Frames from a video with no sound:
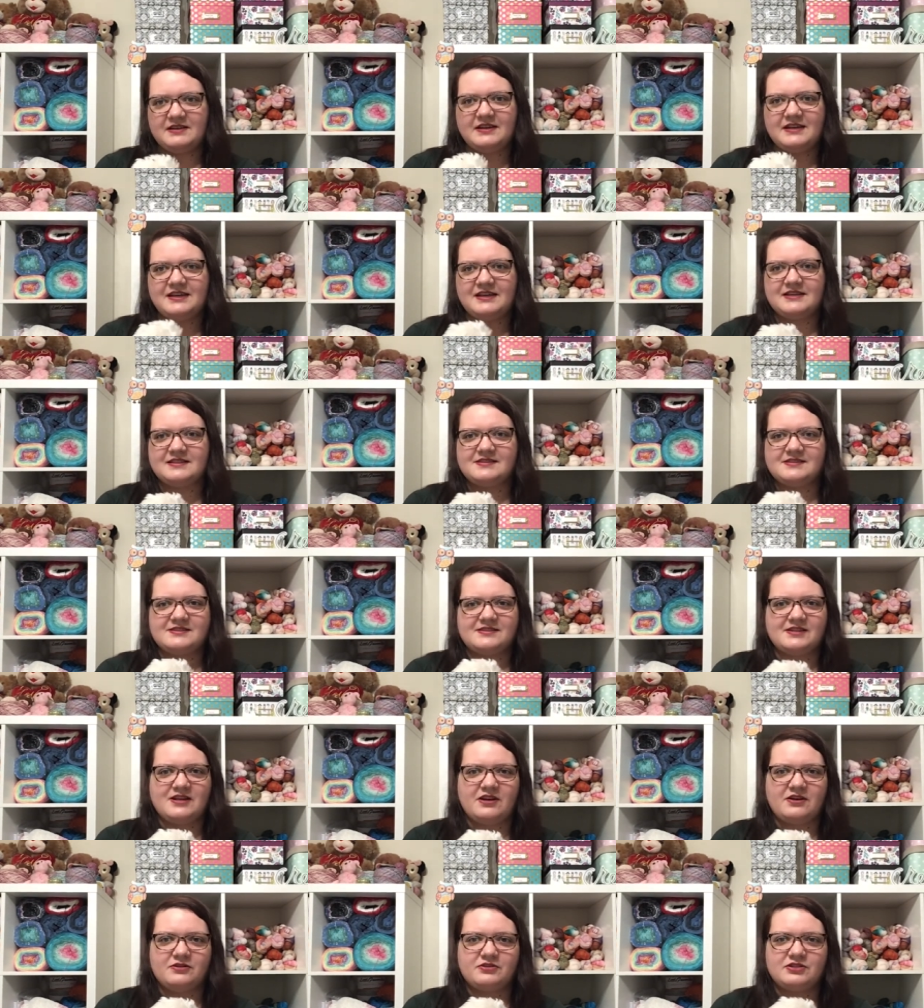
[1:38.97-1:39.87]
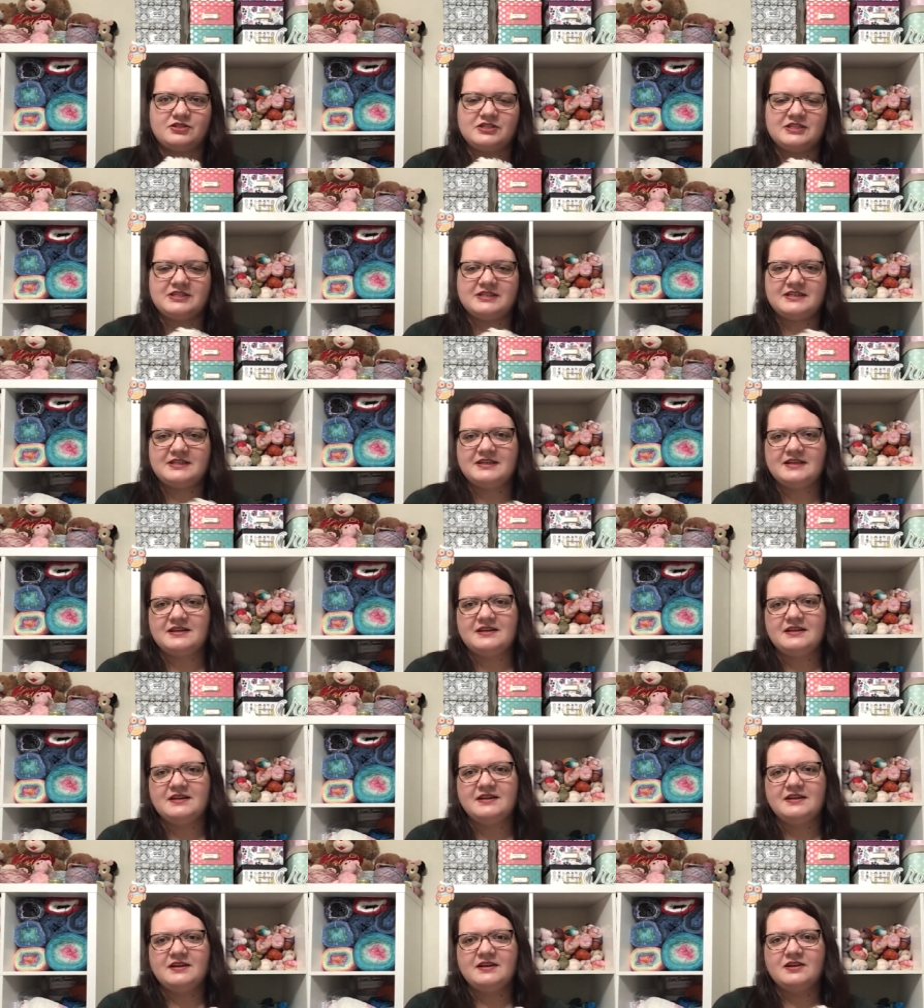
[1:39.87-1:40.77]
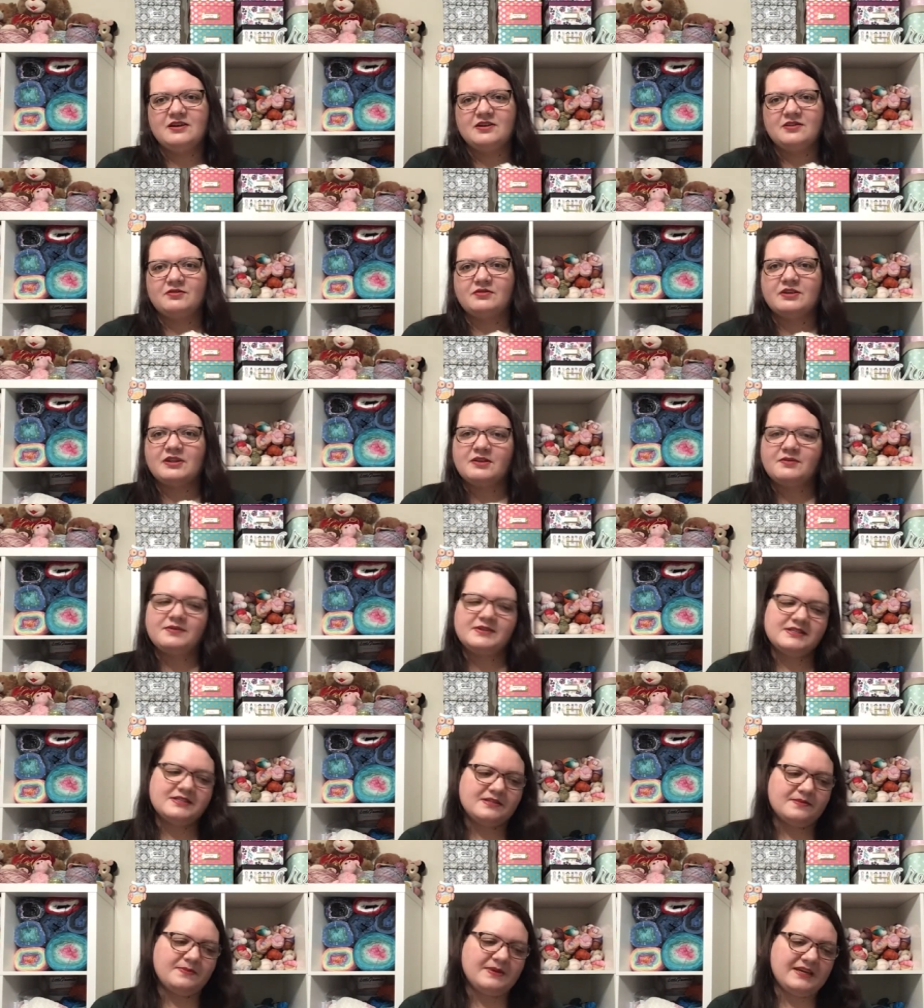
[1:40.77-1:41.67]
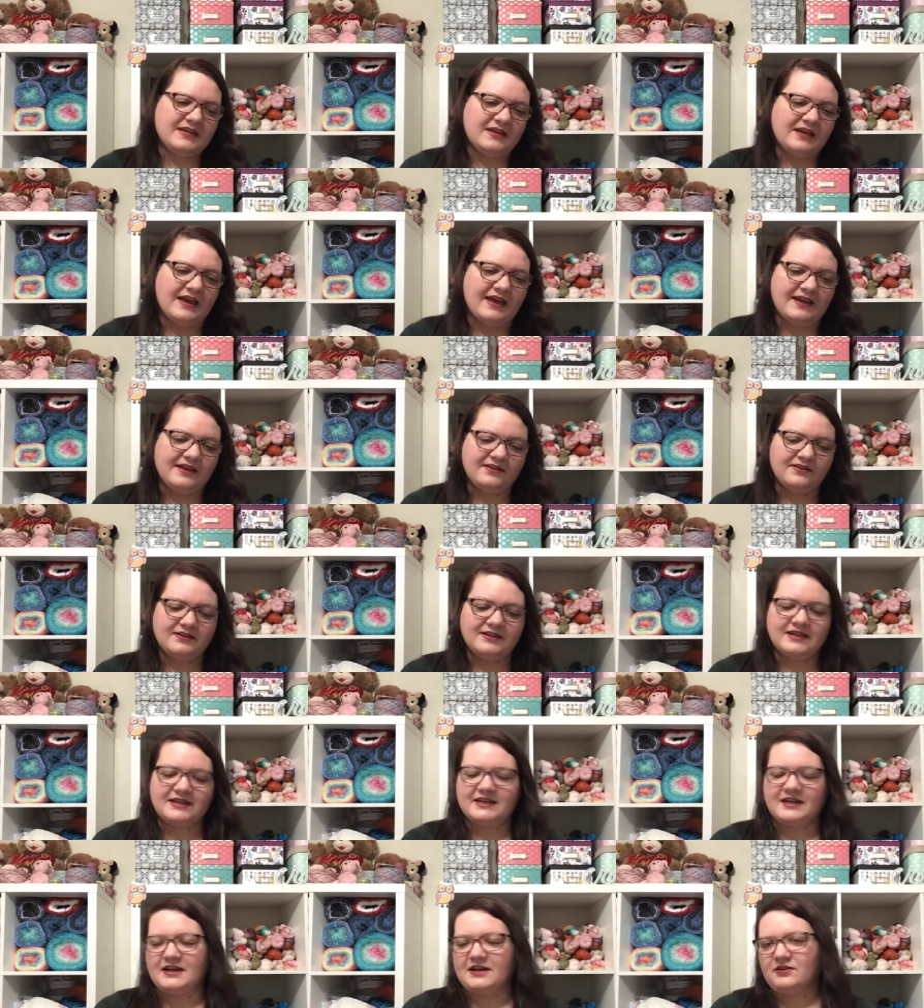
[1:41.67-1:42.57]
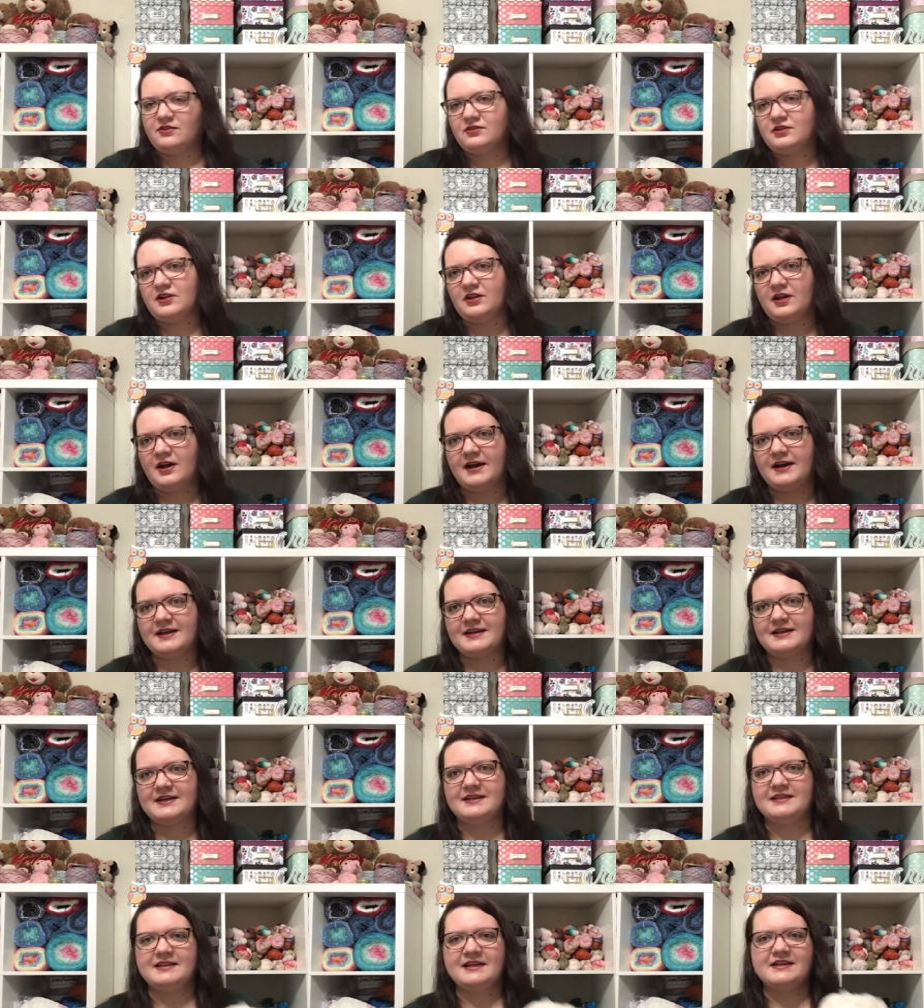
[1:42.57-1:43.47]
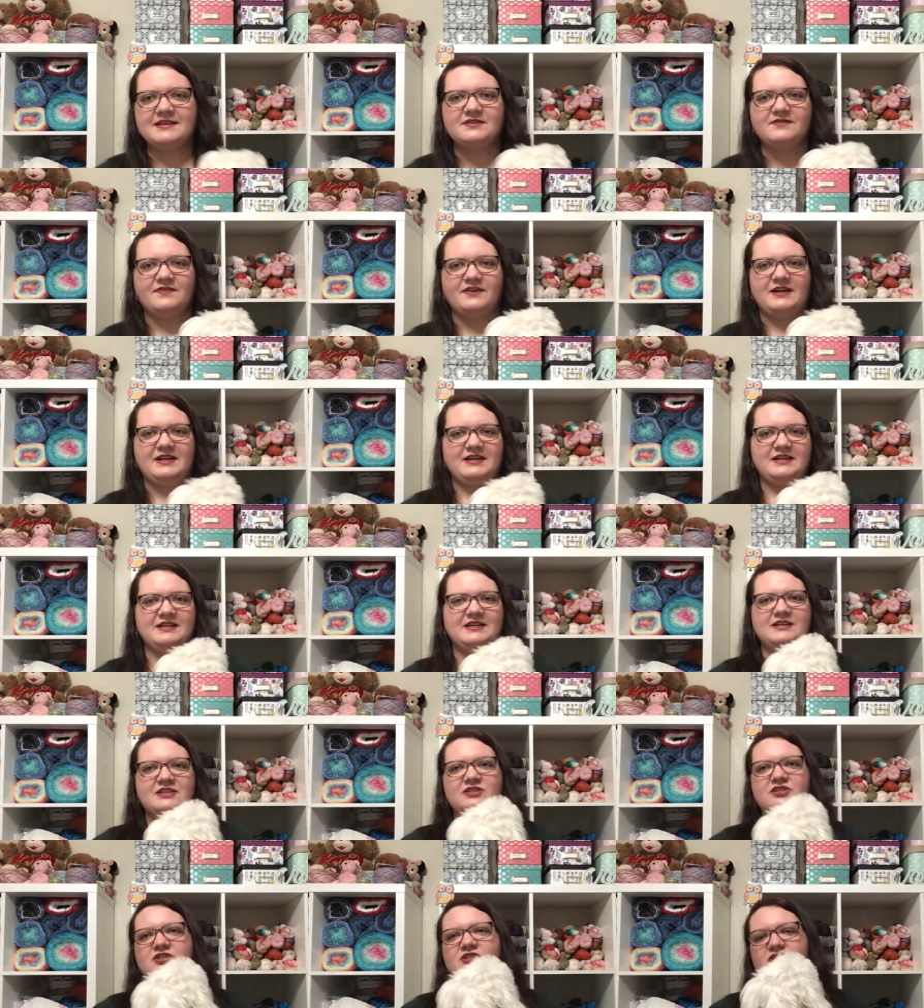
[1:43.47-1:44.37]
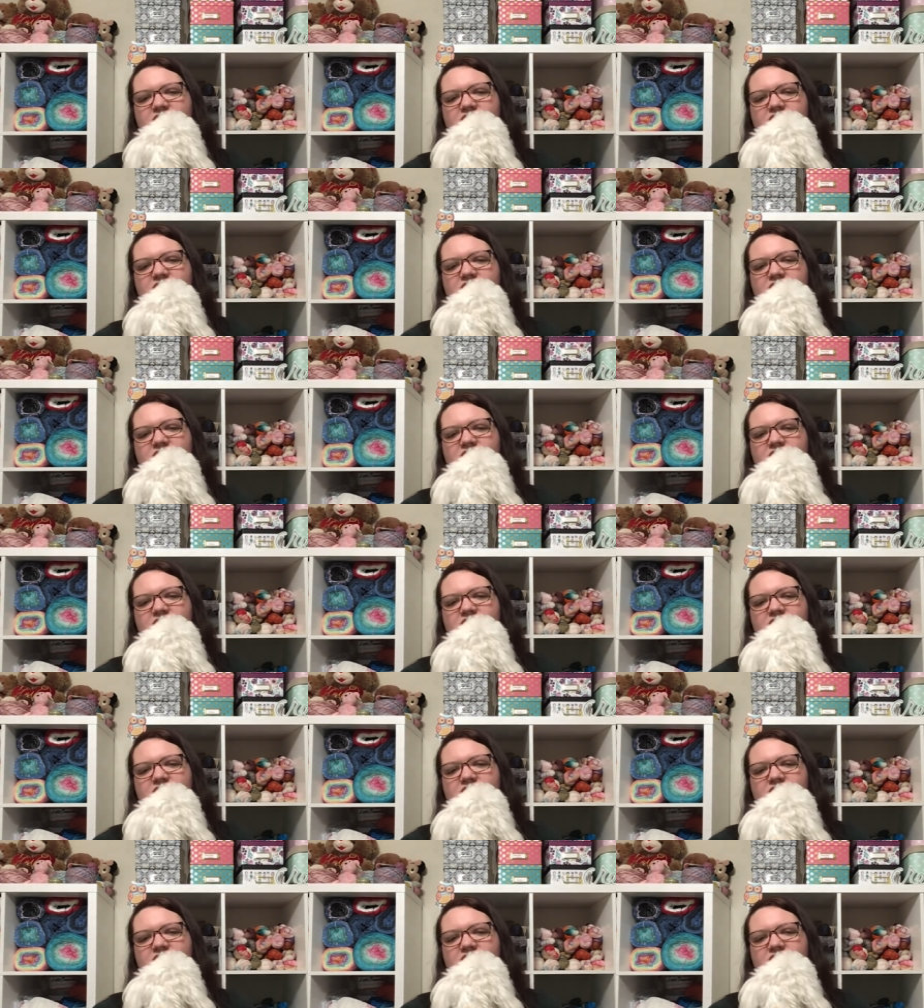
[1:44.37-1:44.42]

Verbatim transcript: And so she really wants to be held and cuddled a lot, and that's fine because she's